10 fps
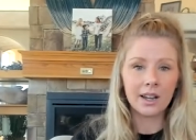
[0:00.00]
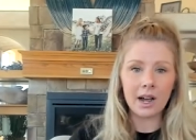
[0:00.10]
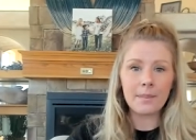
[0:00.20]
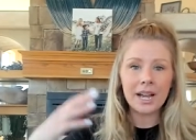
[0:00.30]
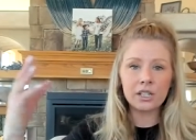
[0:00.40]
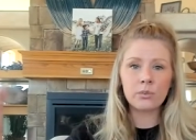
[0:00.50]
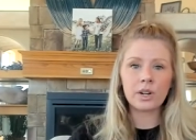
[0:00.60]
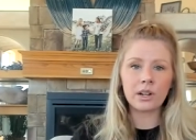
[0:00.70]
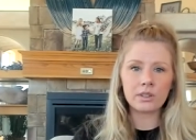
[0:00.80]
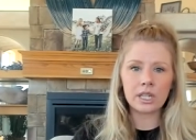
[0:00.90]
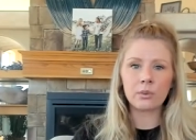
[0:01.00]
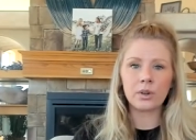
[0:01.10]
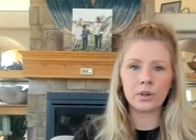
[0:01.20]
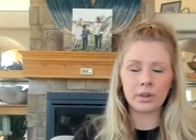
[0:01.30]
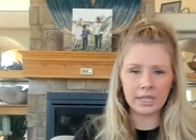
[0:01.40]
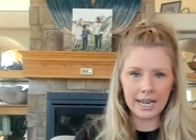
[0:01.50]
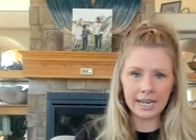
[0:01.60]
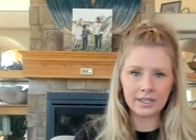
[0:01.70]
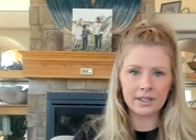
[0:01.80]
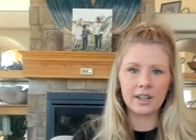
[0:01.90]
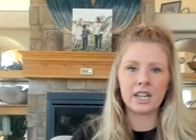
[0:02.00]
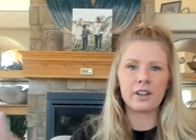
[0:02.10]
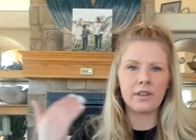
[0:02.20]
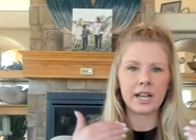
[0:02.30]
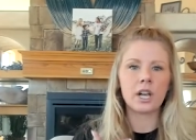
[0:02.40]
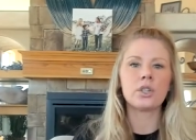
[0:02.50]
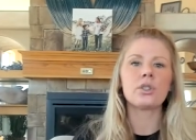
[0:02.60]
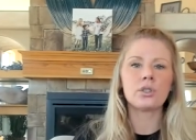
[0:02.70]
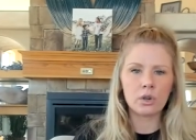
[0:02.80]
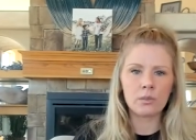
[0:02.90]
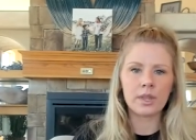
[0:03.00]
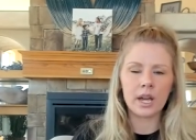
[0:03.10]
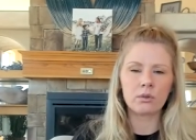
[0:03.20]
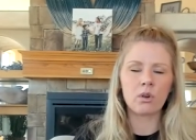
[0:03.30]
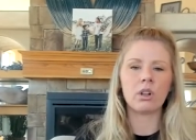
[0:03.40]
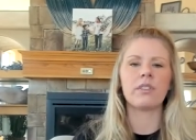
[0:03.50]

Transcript: imagine what else I will create if I assume that role,